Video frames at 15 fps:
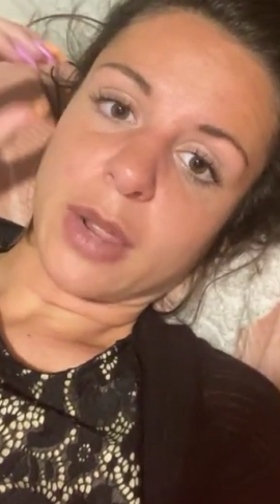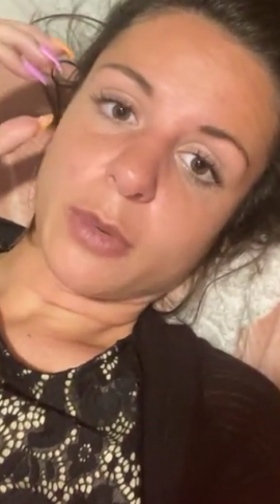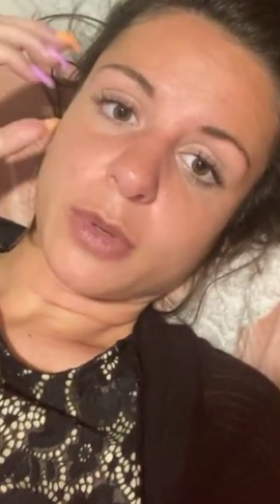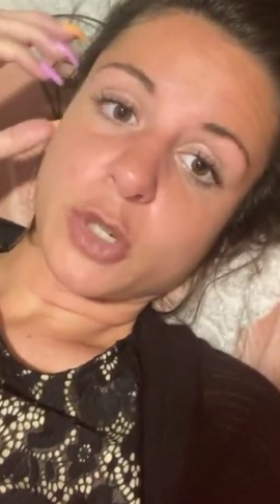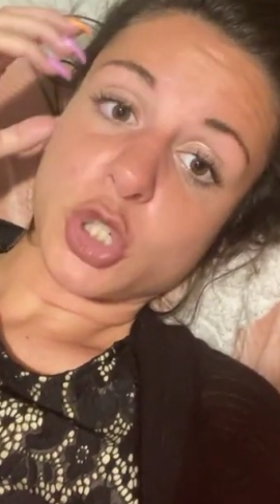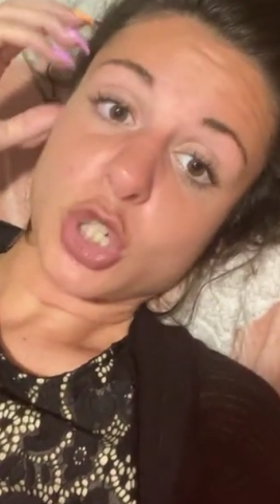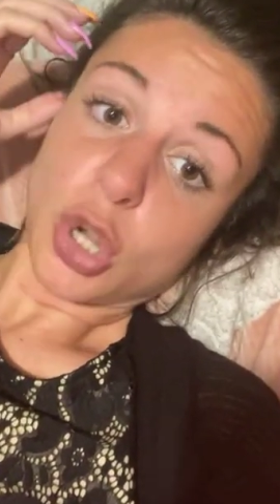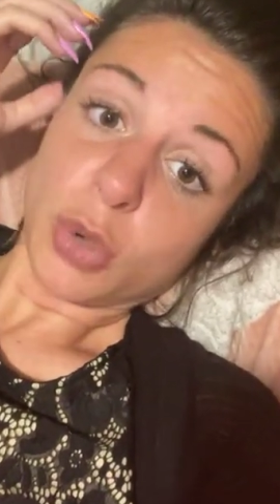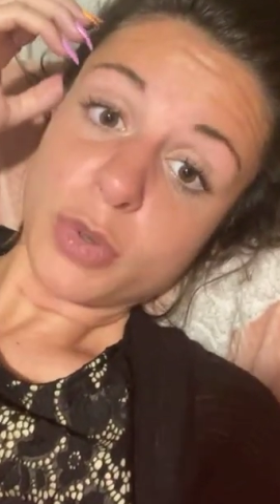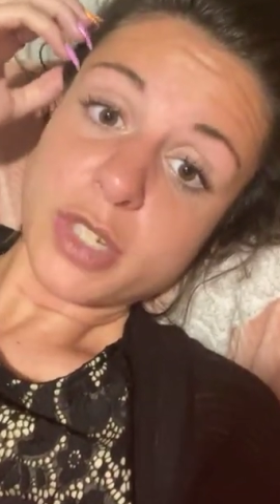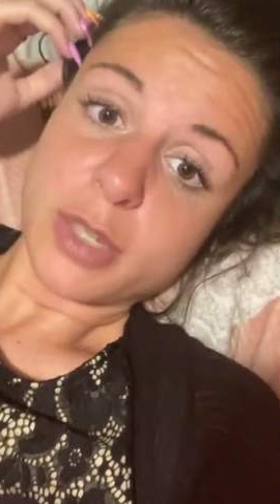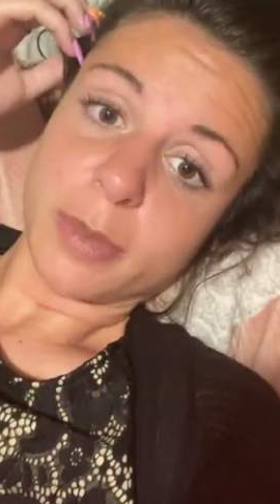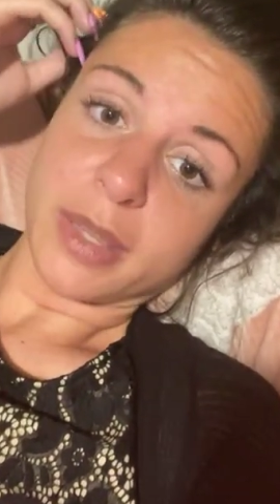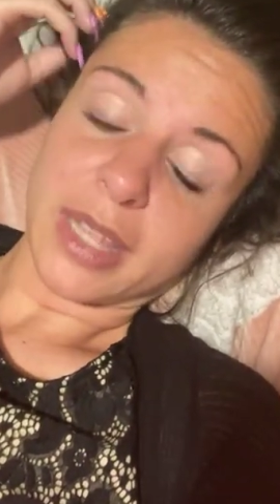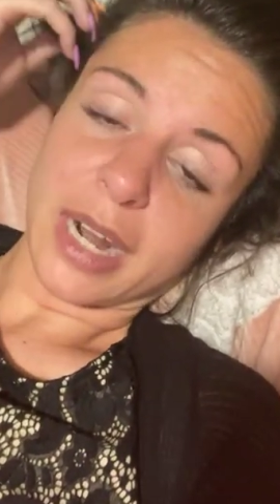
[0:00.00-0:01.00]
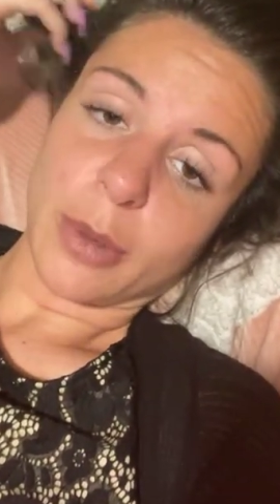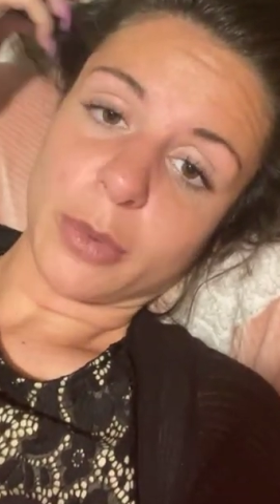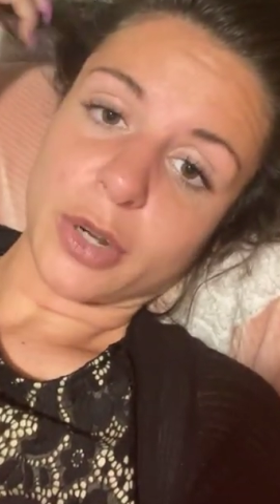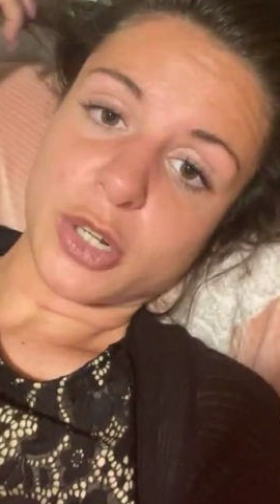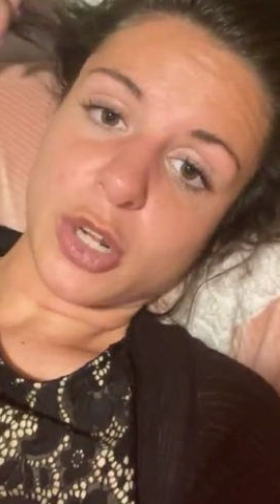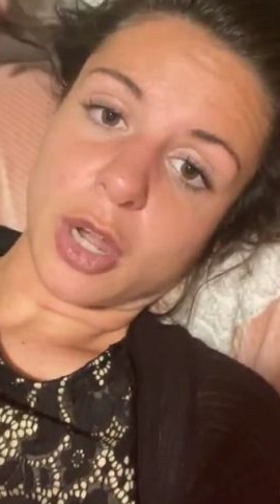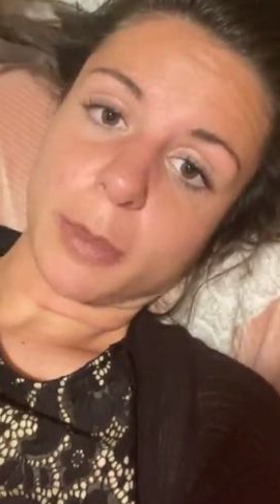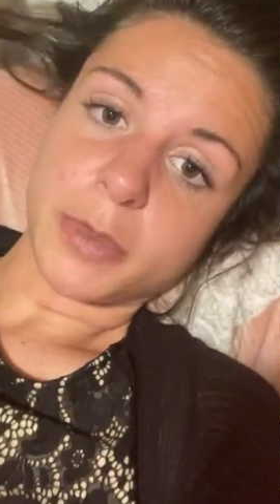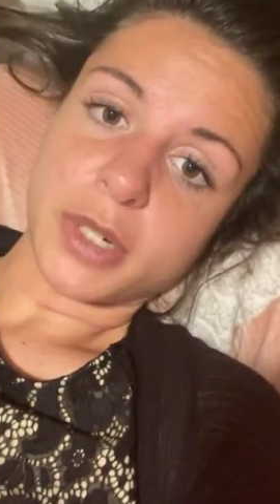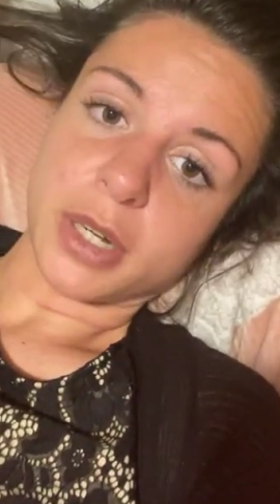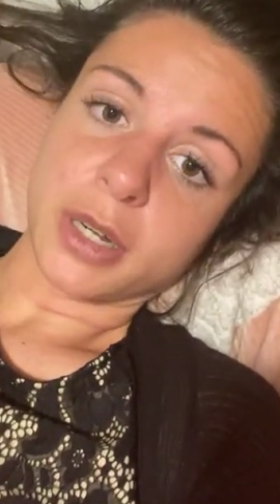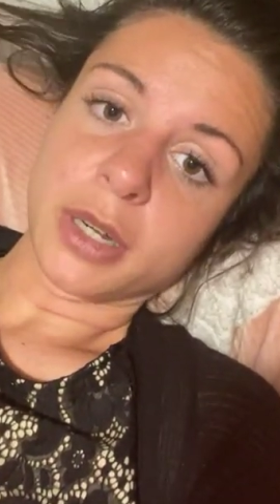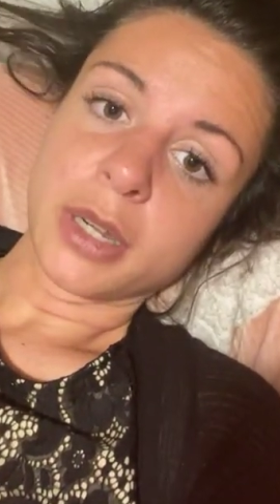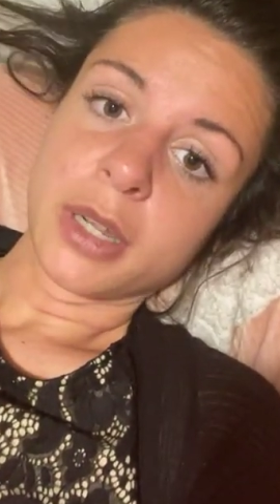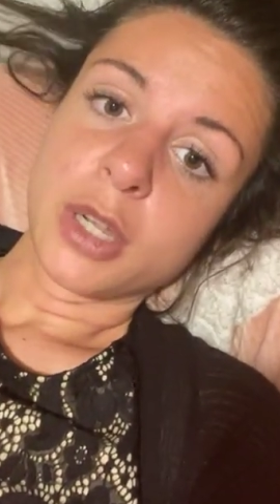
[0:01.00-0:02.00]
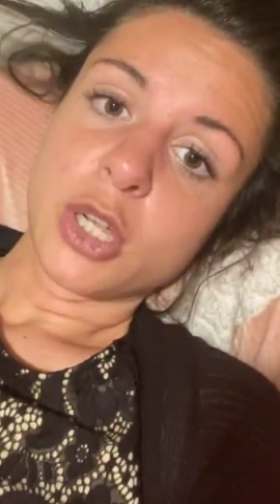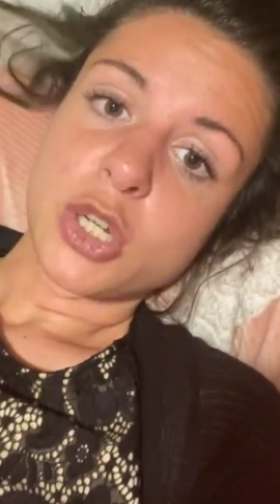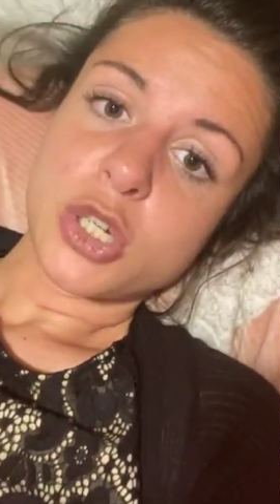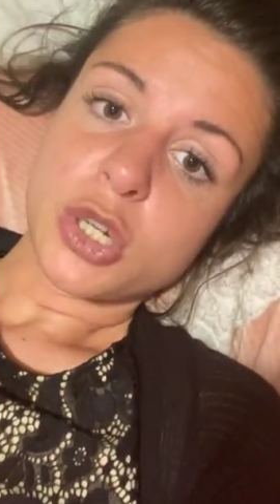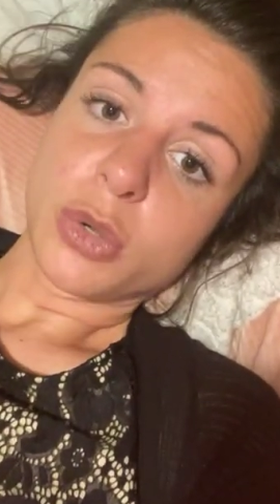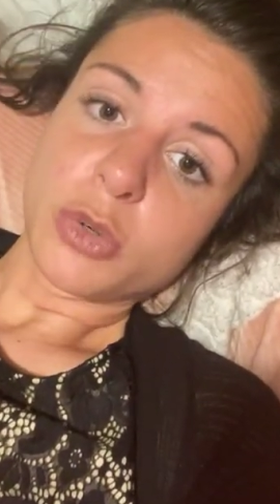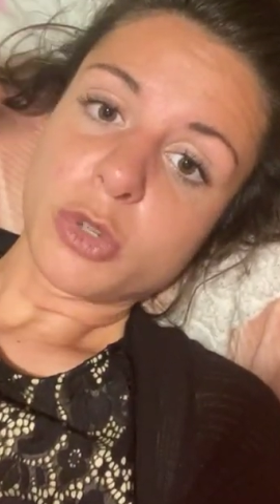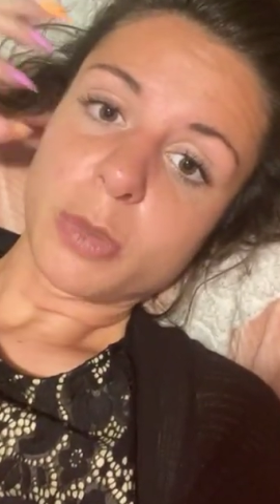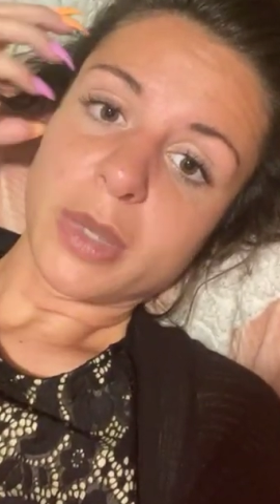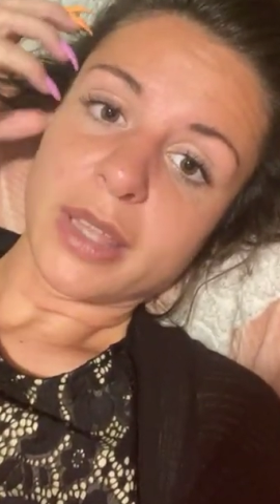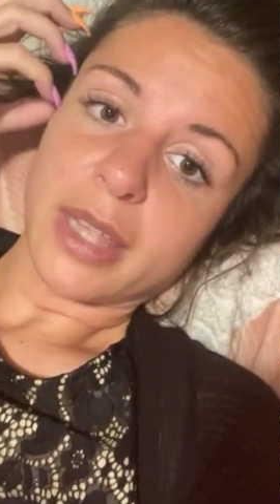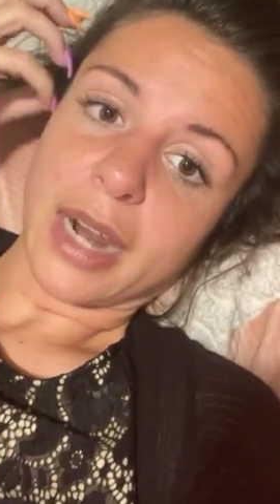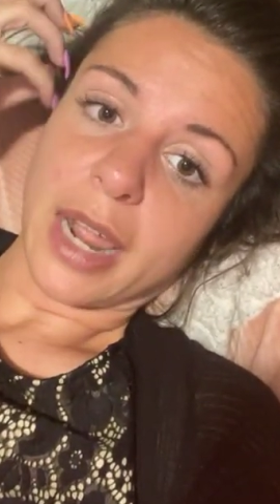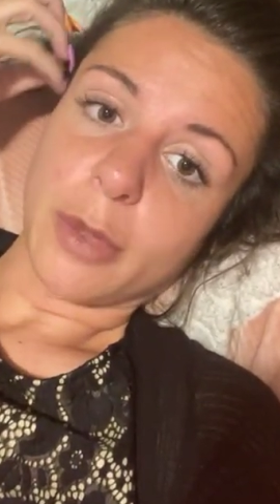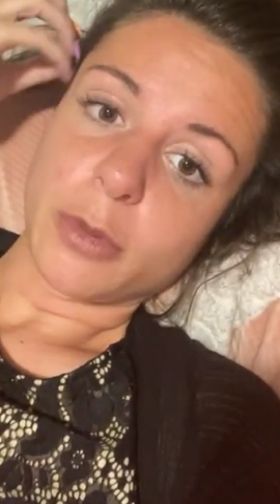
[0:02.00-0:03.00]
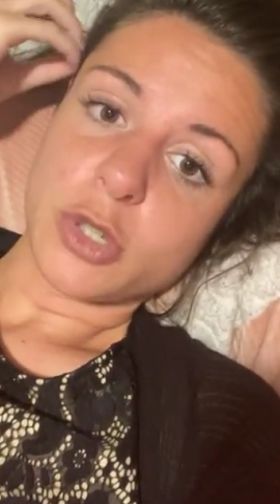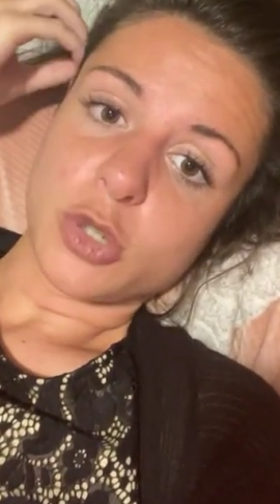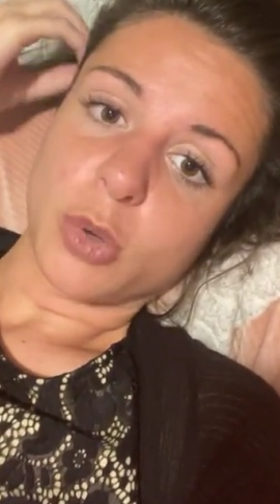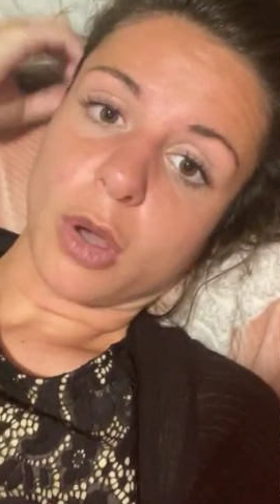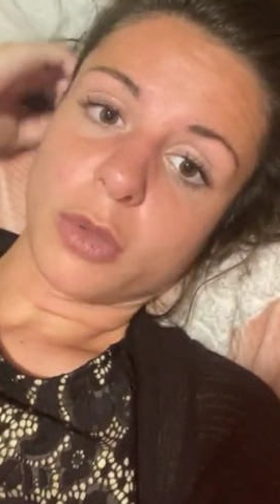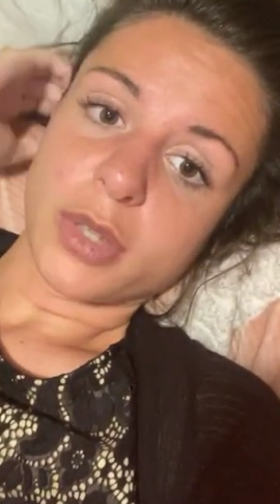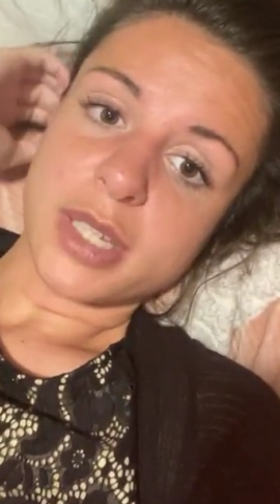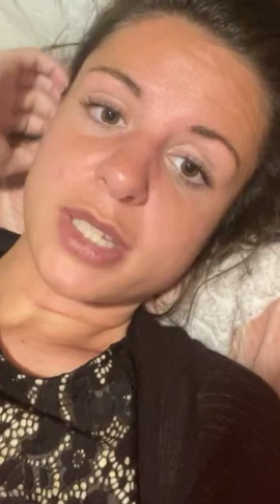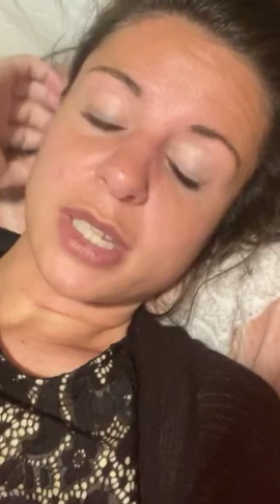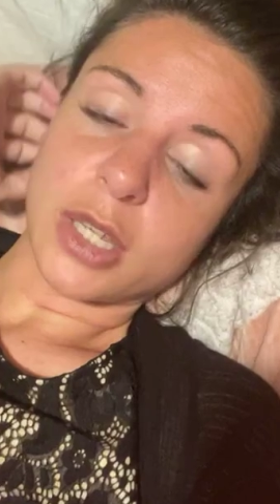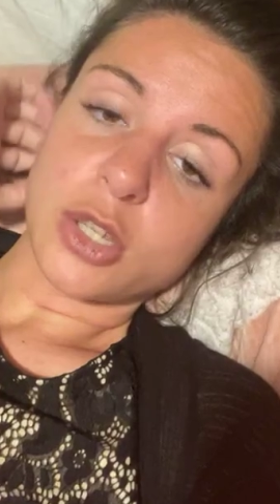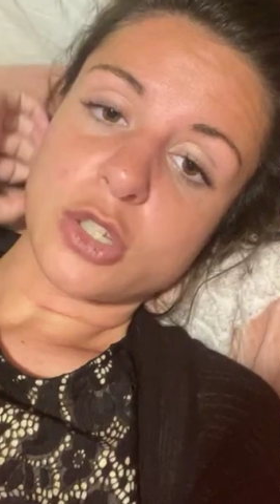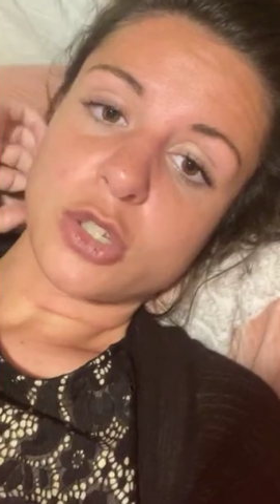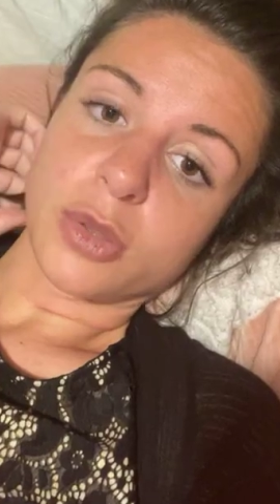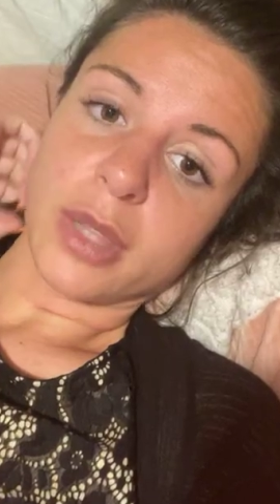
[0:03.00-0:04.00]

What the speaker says: shown to me that I would adopt her, shown to me that I would do all these things.